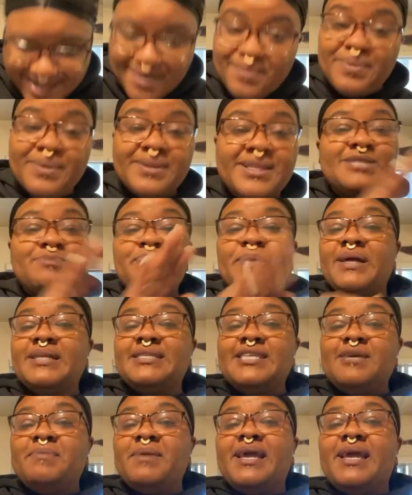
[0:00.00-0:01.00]
But this
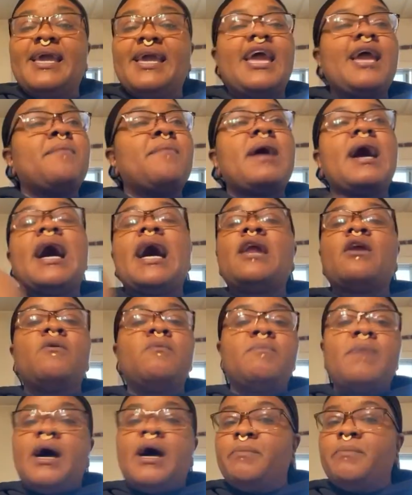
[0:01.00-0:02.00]
pandemic came, I
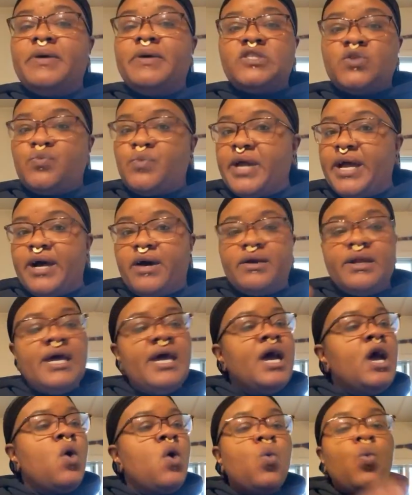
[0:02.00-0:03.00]
don't mess around.
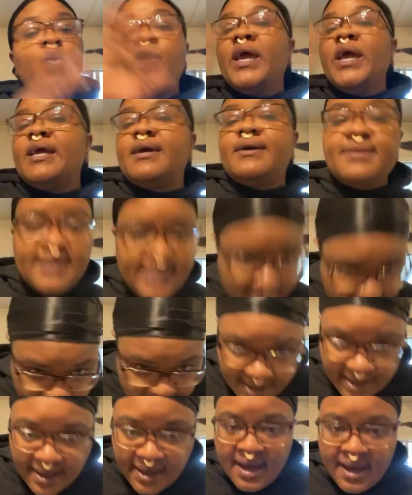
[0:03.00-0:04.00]

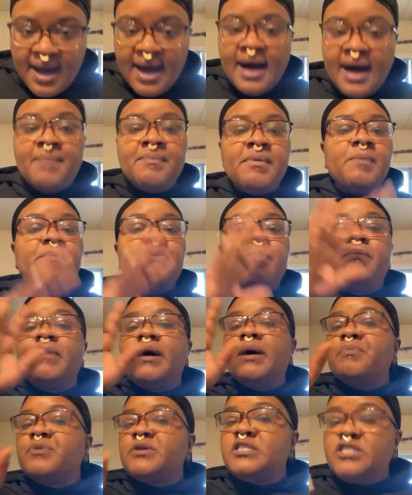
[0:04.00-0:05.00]
Weekly, I'm up on
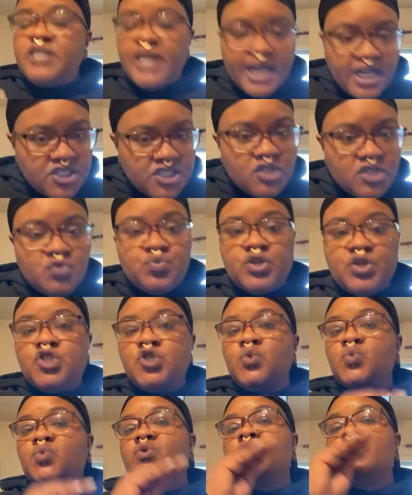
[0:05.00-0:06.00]
my protection
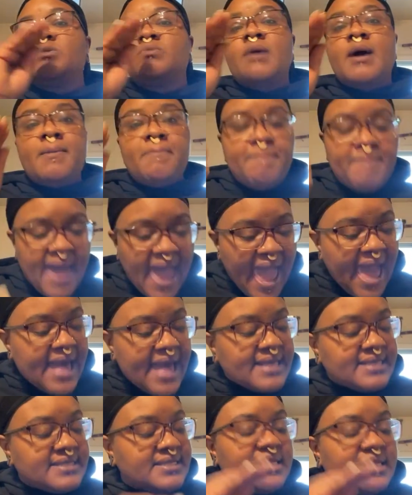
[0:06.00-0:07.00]
rituals, my
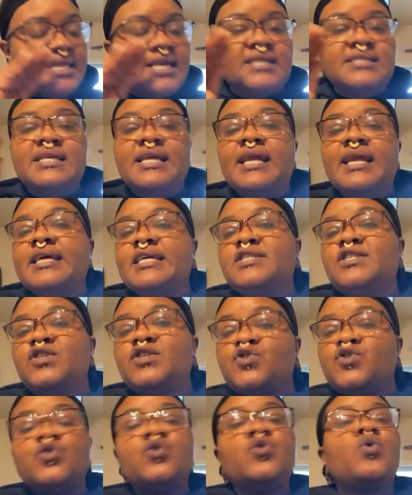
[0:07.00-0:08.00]
baths, the things that I need to
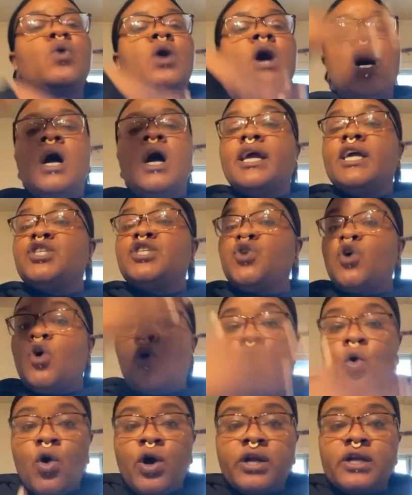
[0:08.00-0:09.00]
do. Get your
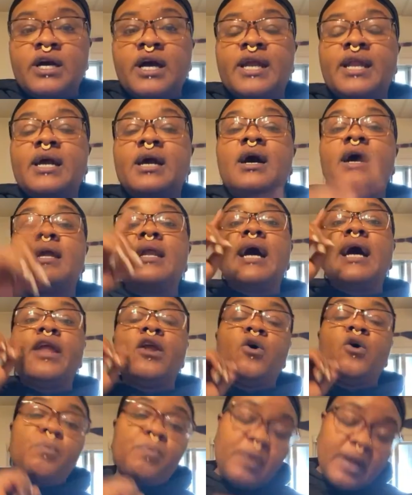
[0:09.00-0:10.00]
cord cutting on. I
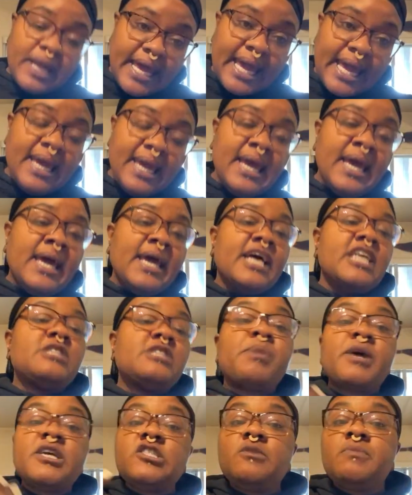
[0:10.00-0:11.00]
don't play,
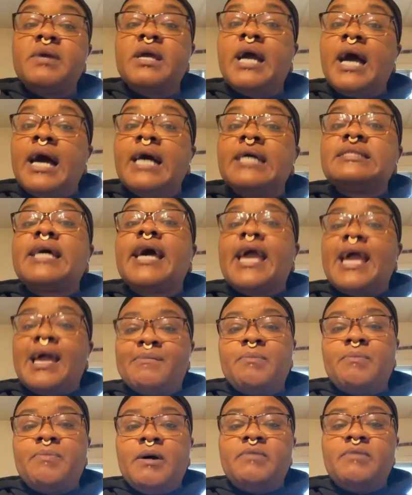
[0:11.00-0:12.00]
especially because I
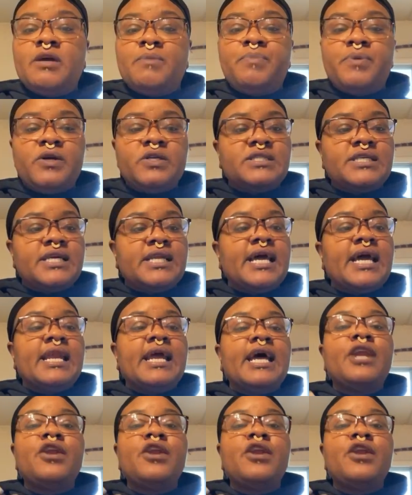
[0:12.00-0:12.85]
am a public person and I